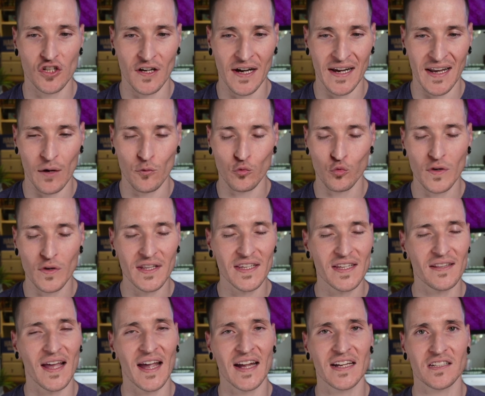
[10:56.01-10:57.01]
and I really
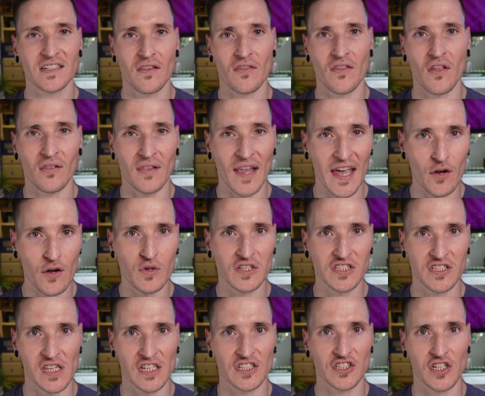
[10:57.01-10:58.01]
liked the
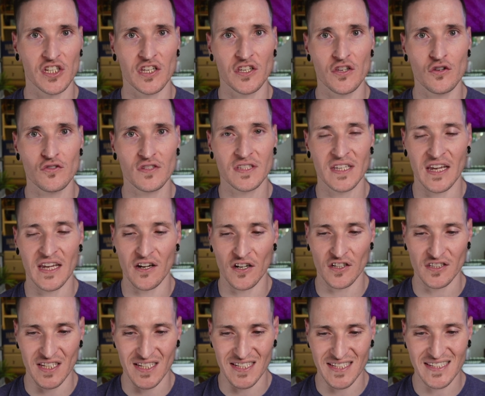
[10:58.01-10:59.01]
language that she used here
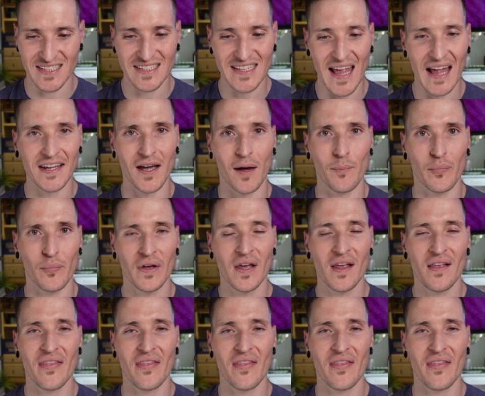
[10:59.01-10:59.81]
to set up